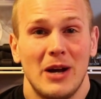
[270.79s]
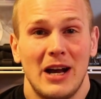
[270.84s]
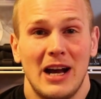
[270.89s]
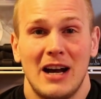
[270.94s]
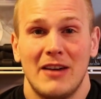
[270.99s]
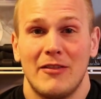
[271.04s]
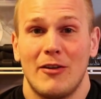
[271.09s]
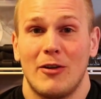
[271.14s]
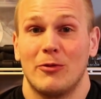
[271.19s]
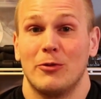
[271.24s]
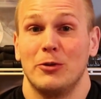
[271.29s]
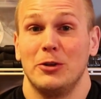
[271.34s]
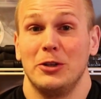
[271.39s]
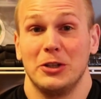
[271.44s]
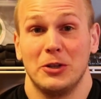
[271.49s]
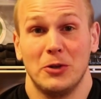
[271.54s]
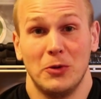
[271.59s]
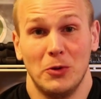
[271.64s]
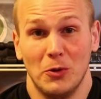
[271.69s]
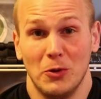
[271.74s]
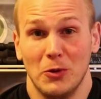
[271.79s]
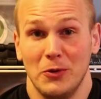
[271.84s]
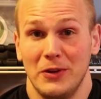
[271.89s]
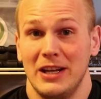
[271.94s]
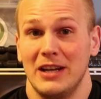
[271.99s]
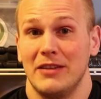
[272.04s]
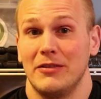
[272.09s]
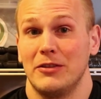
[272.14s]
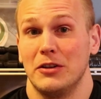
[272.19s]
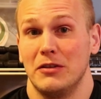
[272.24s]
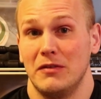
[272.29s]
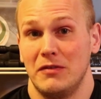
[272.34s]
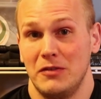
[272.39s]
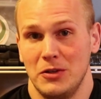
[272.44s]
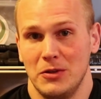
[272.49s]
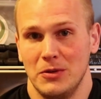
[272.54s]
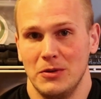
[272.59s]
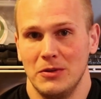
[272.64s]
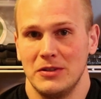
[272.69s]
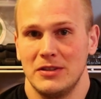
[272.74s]
have are really cool, and they have good
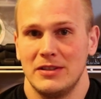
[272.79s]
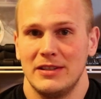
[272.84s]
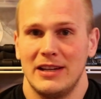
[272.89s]
views.